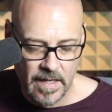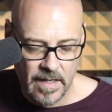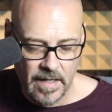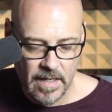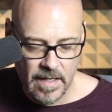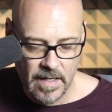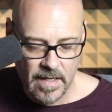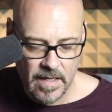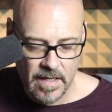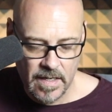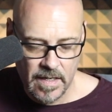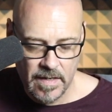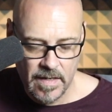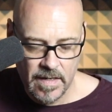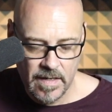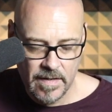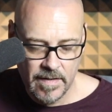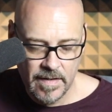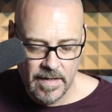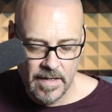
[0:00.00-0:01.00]

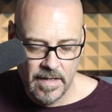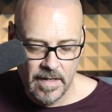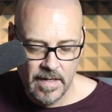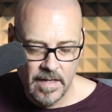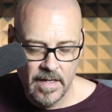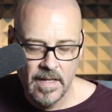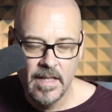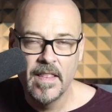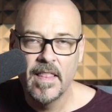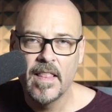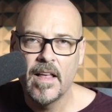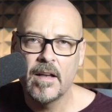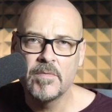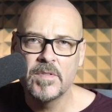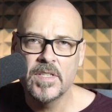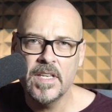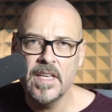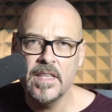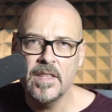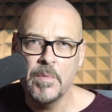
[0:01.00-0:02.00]
I'm
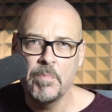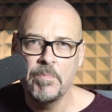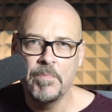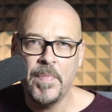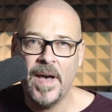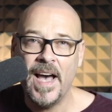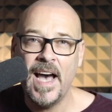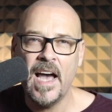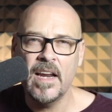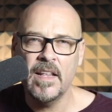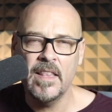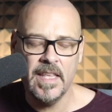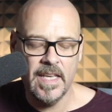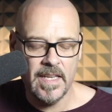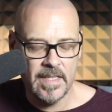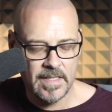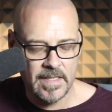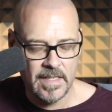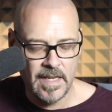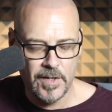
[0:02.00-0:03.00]
seeing the part of the
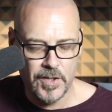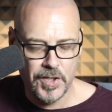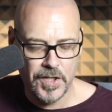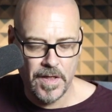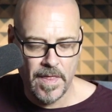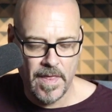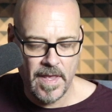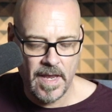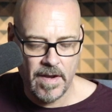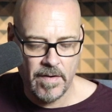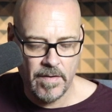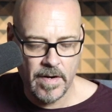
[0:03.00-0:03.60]
extension there,